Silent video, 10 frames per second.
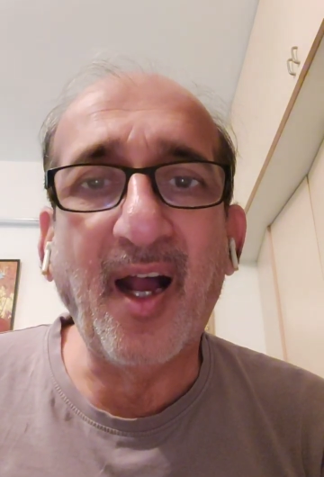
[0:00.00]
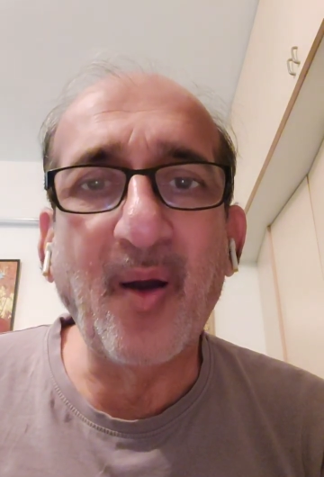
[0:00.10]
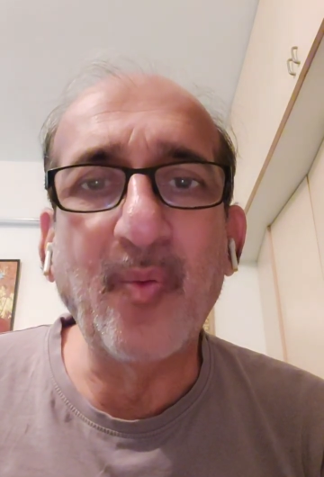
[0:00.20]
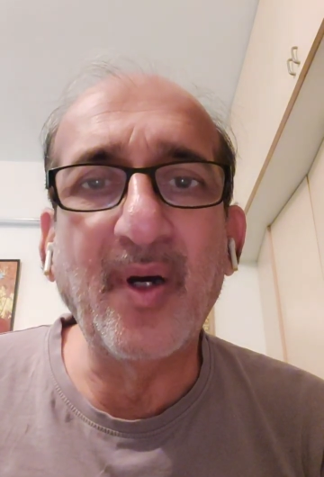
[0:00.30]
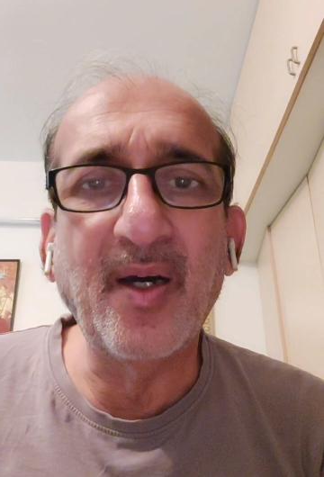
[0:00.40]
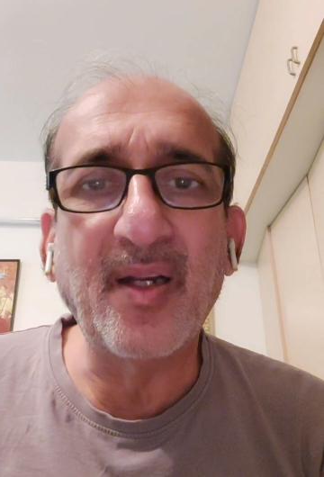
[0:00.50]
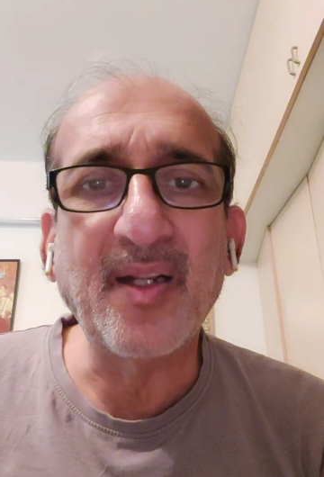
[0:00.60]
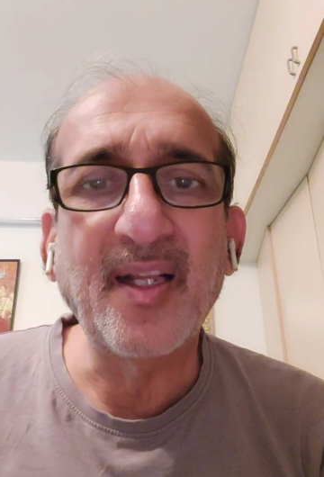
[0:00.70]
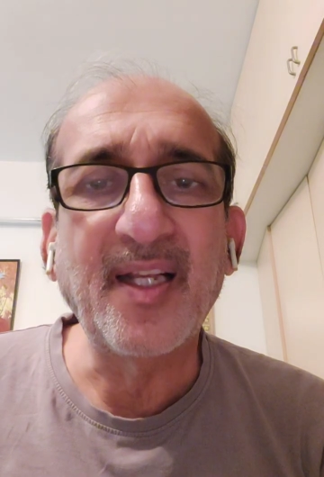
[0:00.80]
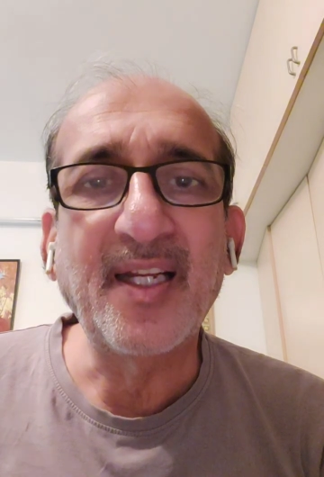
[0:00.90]
our
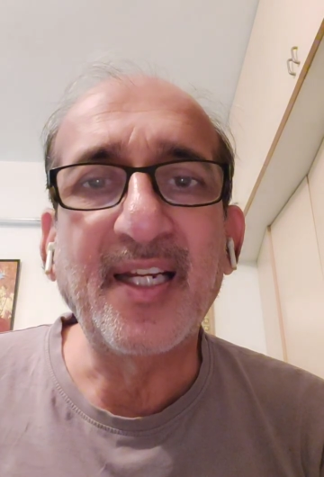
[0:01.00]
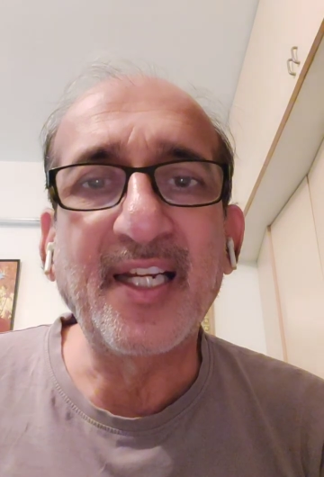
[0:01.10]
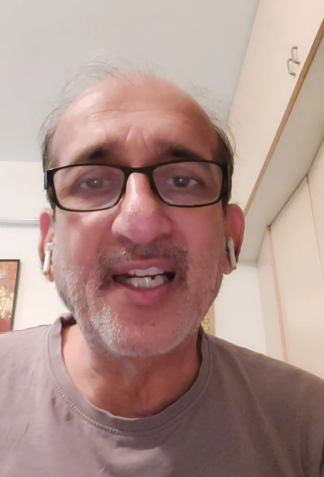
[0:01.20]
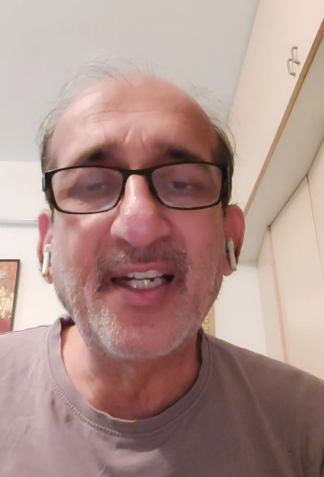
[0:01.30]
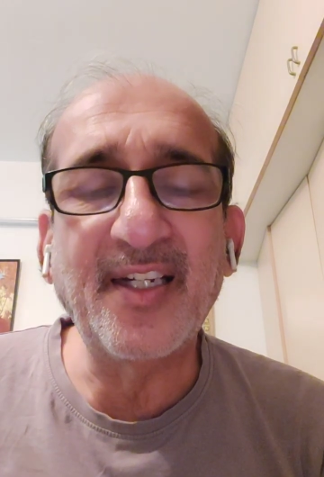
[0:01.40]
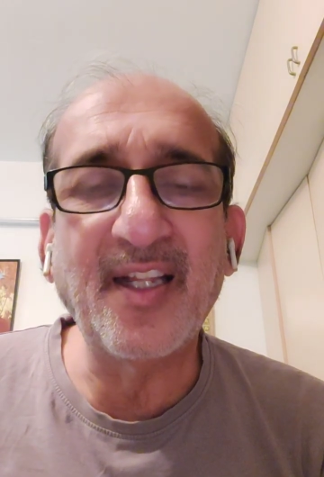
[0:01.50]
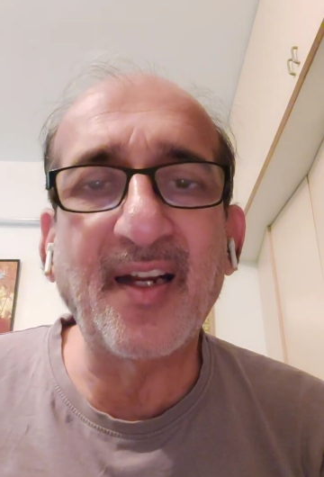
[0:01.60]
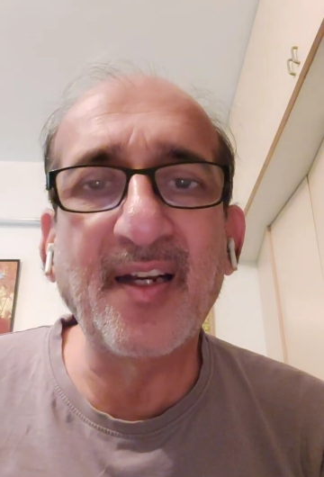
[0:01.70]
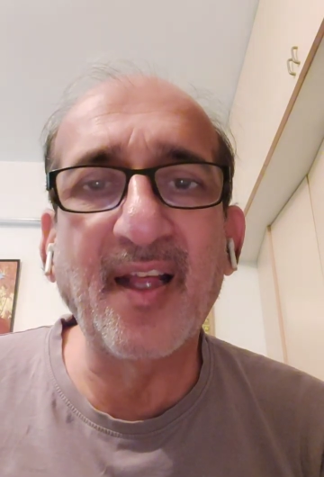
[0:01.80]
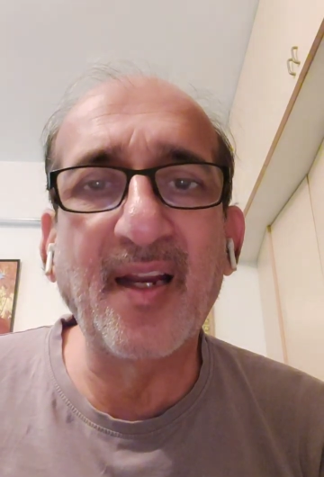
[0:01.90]

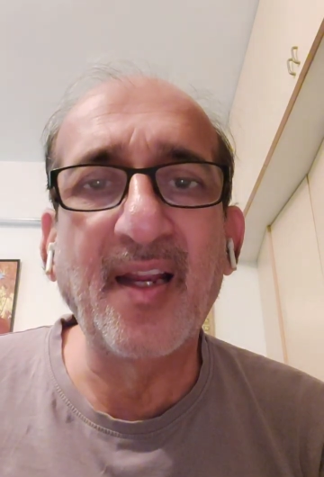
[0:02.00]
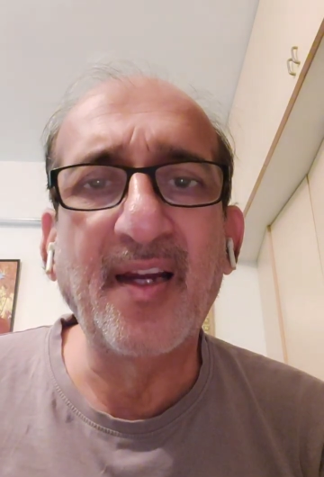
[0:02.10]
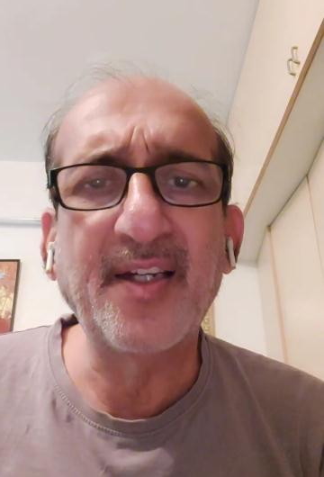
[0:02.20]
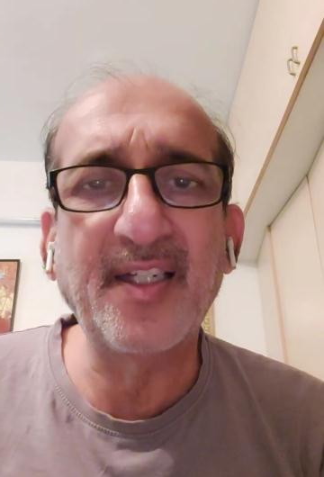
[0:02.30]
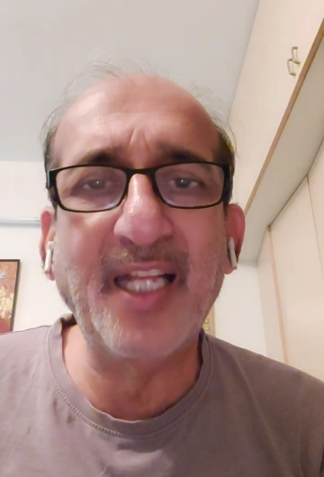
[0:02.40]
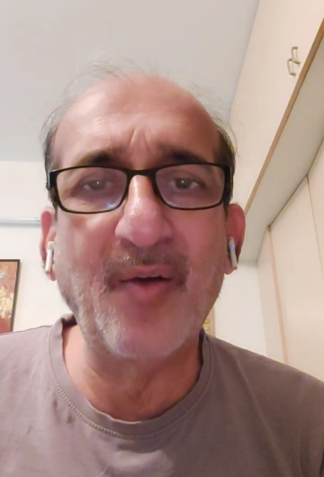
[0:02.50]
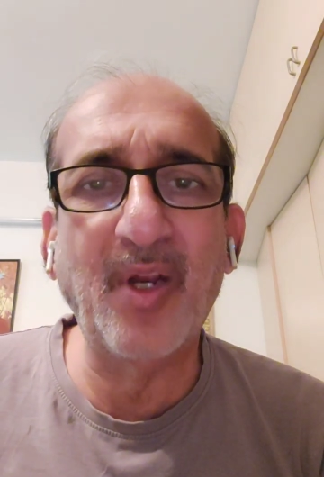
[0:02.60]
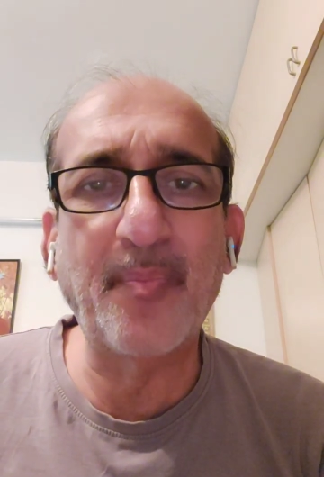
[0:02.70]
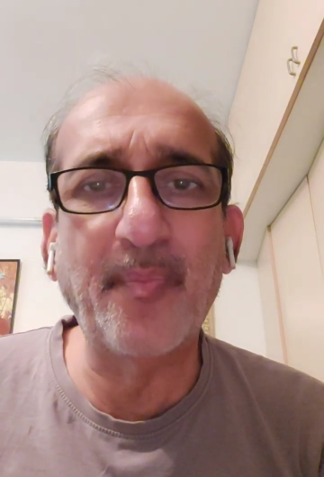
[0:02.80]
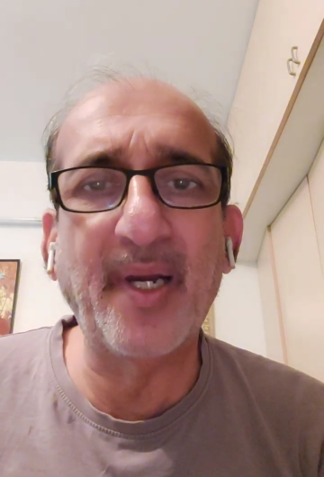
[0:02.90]
internal
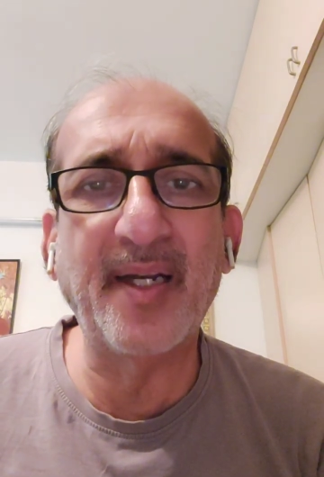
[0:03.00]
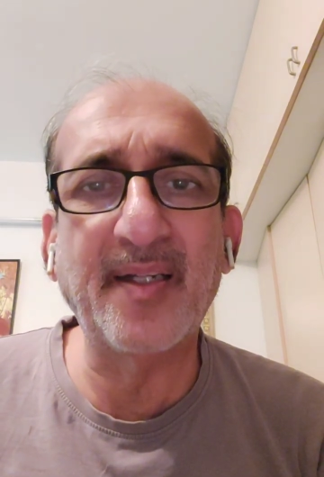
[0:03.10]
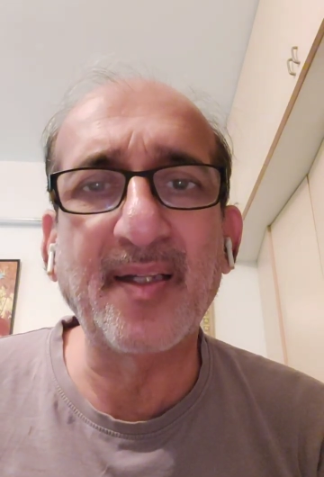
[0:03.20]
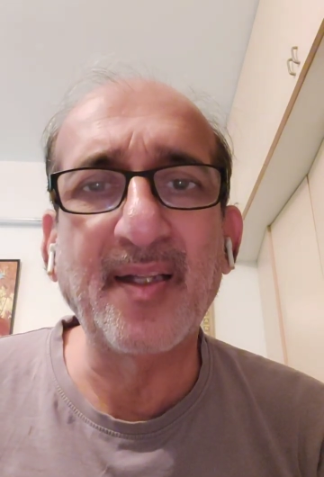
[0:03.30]
development.